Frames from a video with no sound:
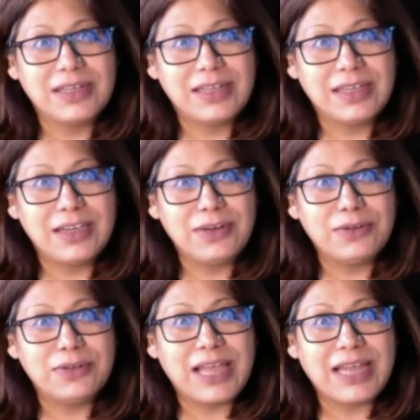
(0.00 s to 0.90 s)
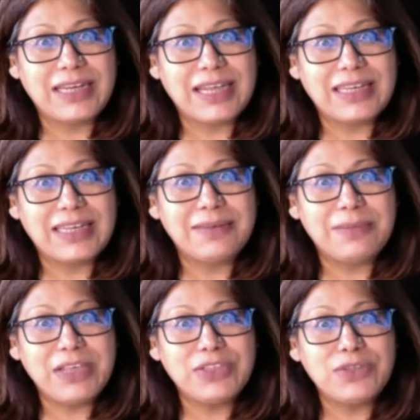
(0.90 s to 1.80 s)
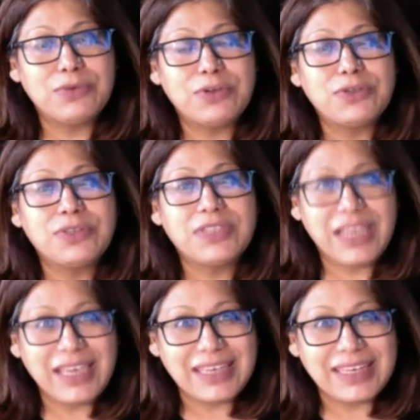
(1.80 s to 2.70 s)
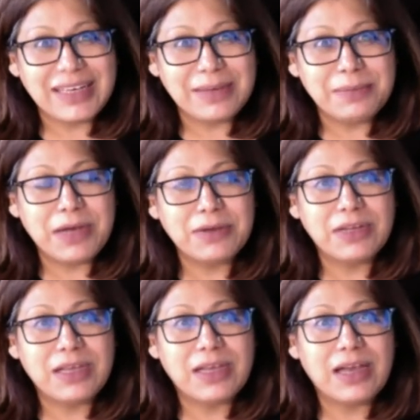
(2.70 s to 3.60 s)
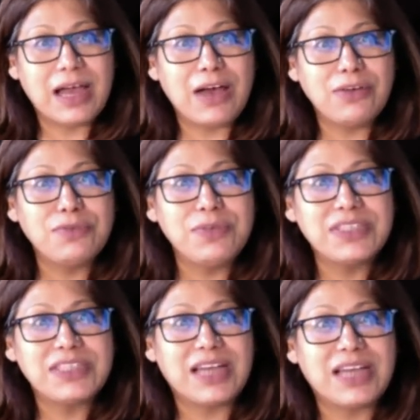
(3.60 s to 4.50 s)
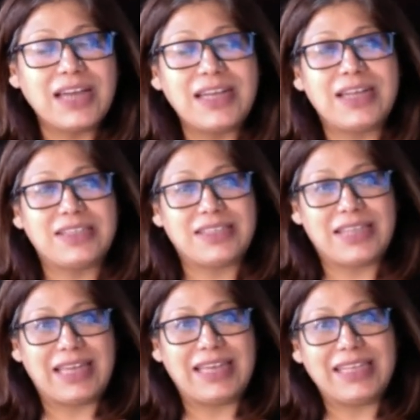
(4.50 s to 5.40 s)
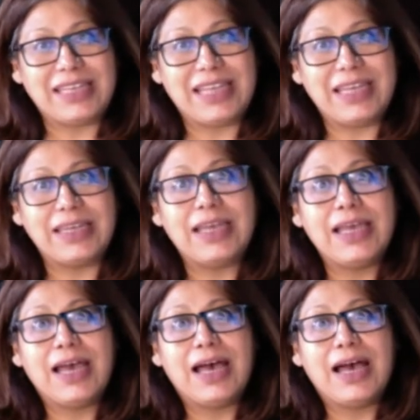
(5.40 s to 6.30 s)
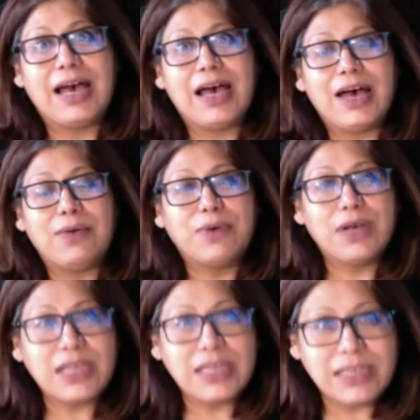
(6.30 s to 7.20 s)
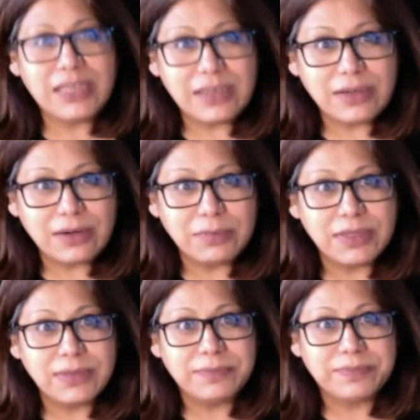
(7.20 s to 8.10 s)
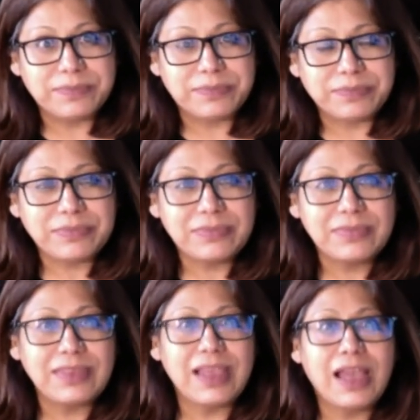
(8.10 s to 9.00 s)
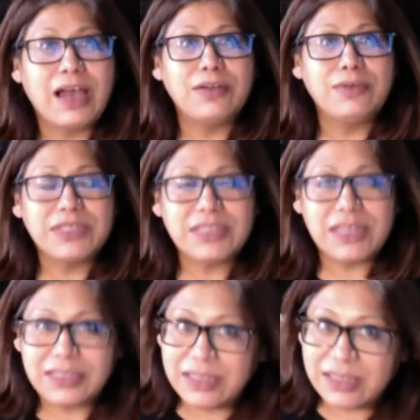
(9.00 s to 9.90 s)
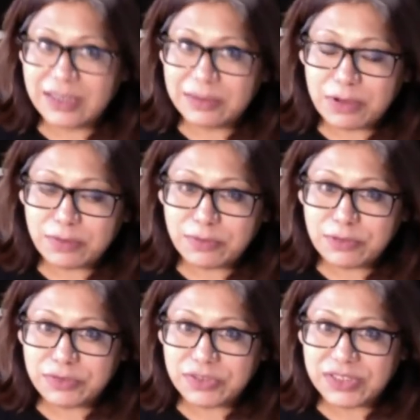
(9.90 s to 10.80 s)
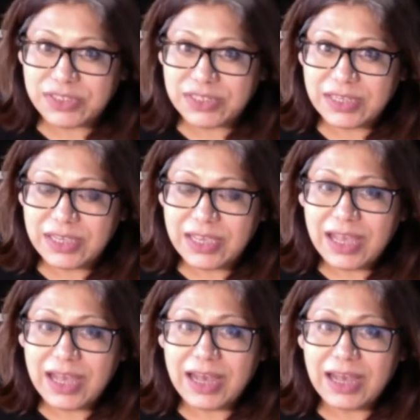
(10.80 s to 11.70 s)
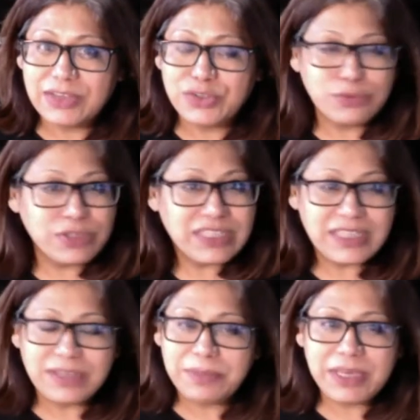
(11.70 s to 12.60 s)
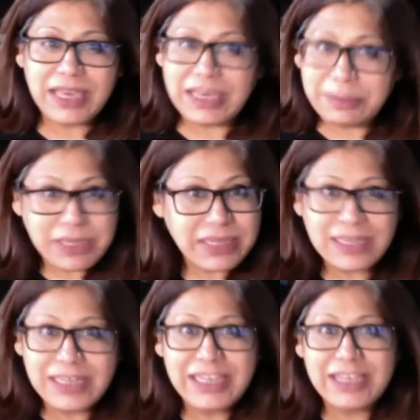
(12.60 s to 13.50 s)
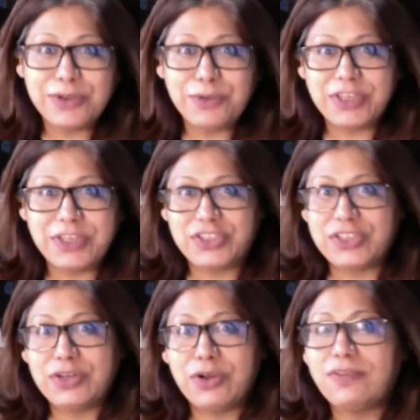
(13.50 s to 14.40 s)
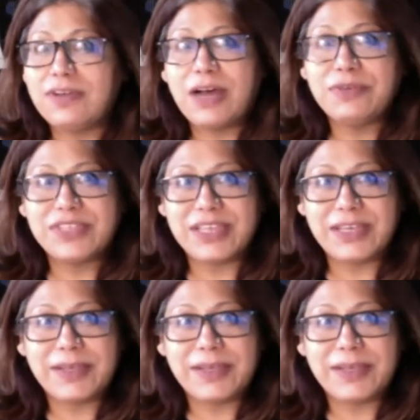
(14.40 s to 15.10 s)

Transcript: you know, that makes you want to think about how do we start understanding then our work in the urban? How do we start thinking about pollution? Shouldn't it be immediately a question of housing?